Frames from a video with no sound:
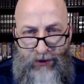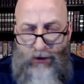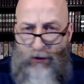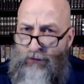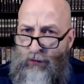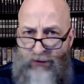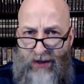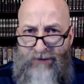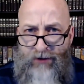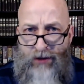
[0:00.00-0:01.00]
So
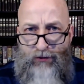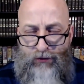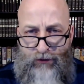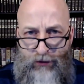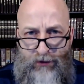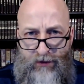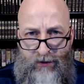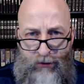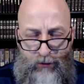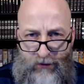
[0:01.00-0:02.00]
David understood that
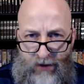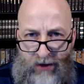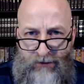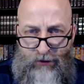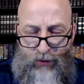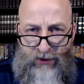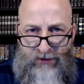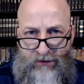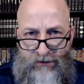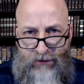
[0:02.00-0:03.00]
there was
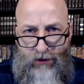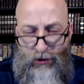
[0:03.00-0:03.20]
consequences